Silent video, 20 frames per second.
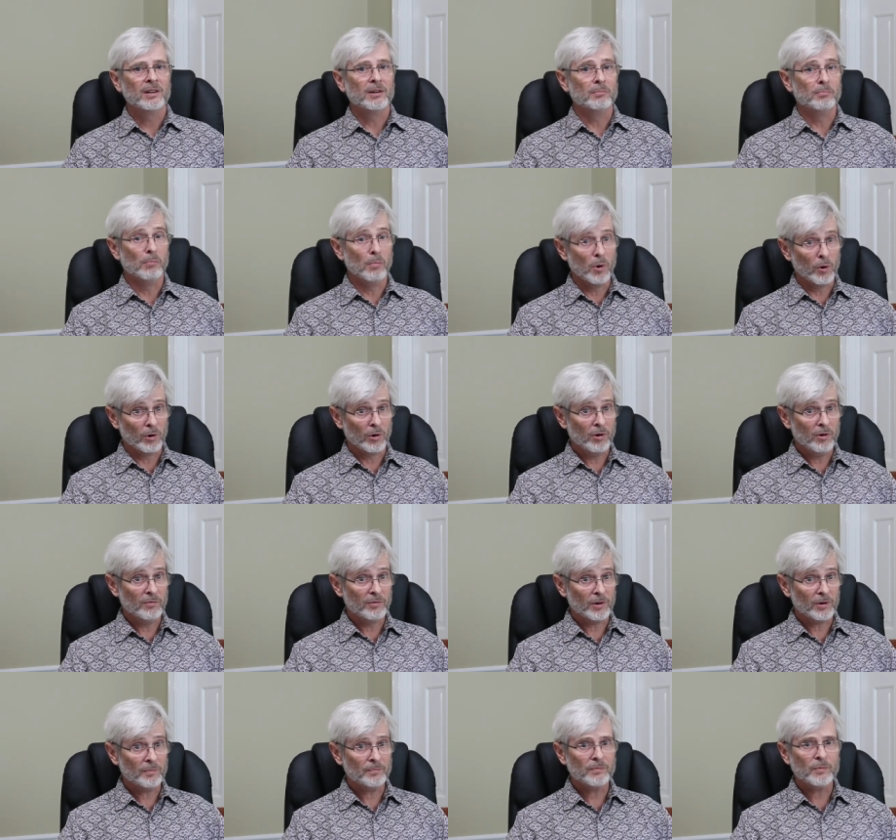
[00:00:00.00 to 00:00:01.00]

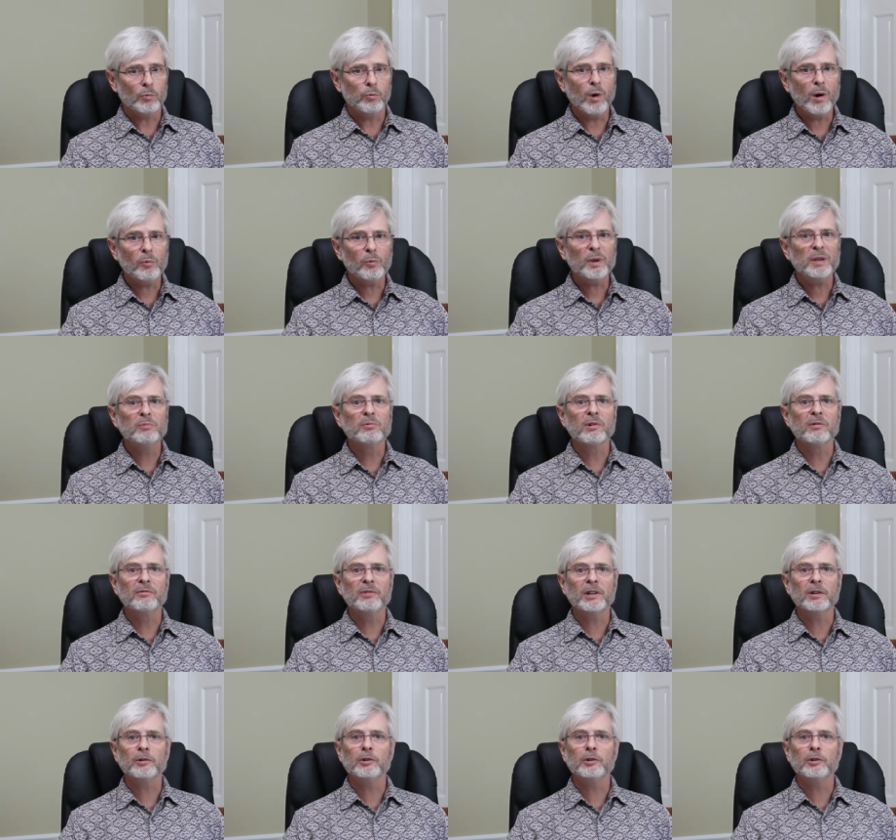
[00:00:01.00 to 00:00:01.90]
Moreover, what we revere